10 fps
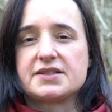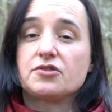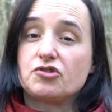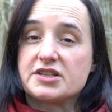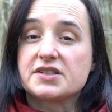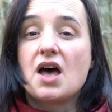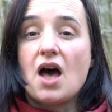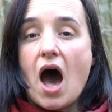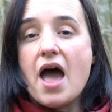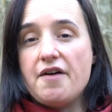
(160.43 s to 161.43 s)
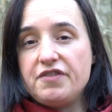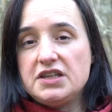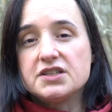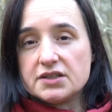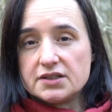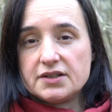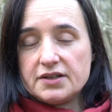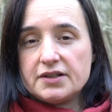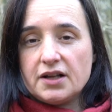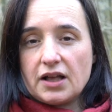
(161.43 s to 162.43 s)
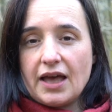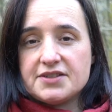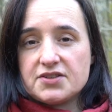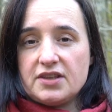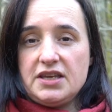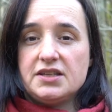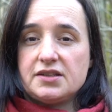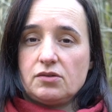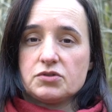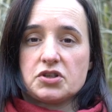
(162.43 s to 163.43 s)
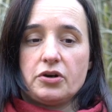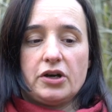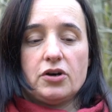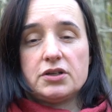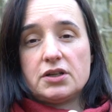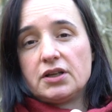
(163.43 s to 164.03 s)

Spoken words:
such as I have eaten. Okay, so the eating was going on,